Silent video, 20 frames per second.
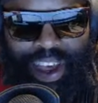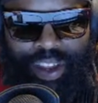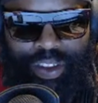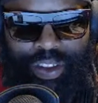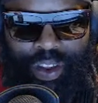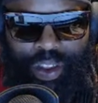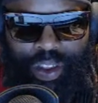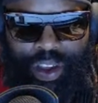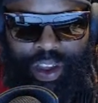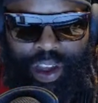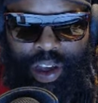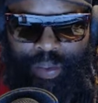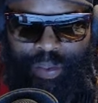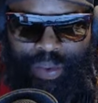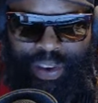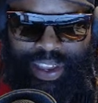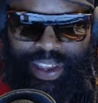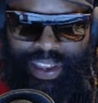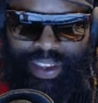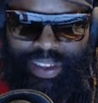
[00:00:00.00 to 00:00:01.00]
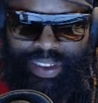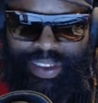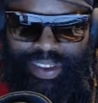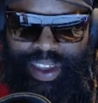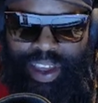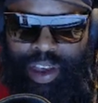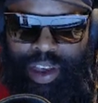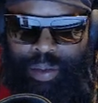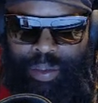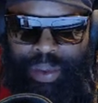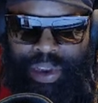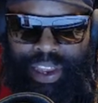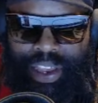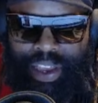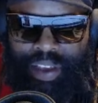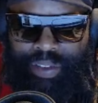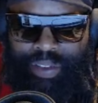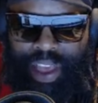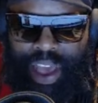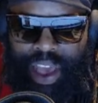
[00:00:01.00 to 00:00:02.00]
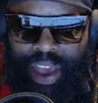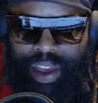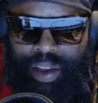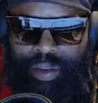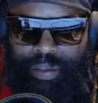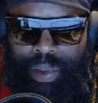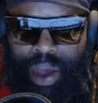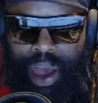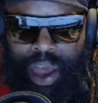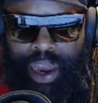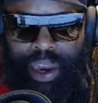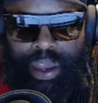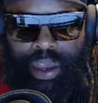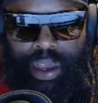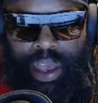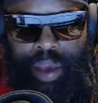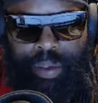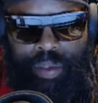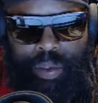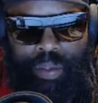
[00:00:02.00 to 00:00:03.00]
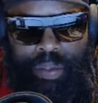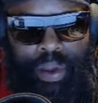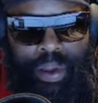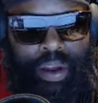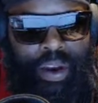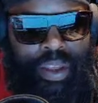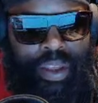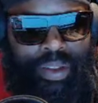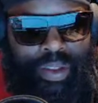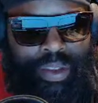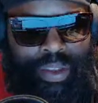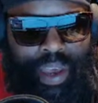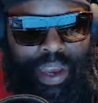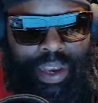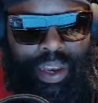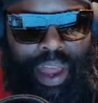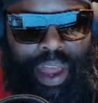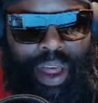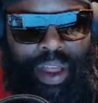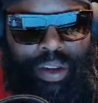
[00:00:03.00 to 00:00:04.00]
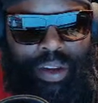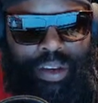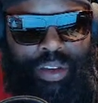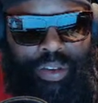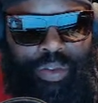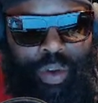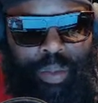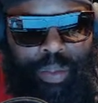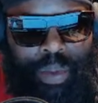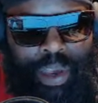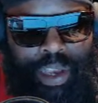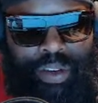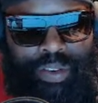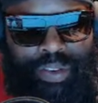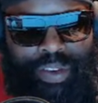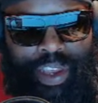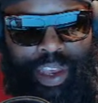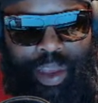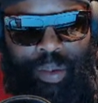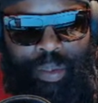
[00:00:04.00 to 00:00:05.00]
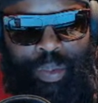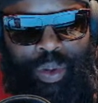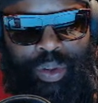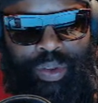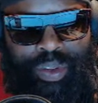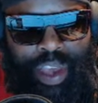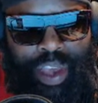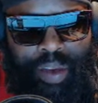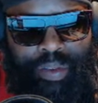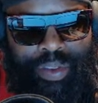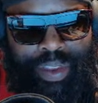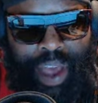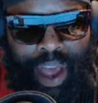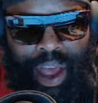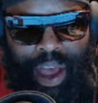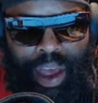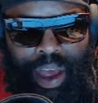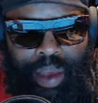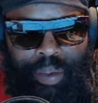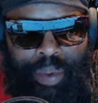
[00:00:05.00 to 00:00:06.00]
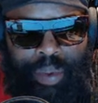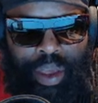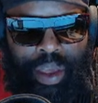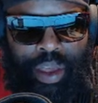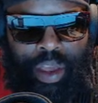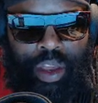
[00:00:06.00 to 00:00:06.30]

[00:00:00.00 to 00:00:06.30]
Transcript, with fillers: So the companies believe that combining capabilities and technologies from each team will save time,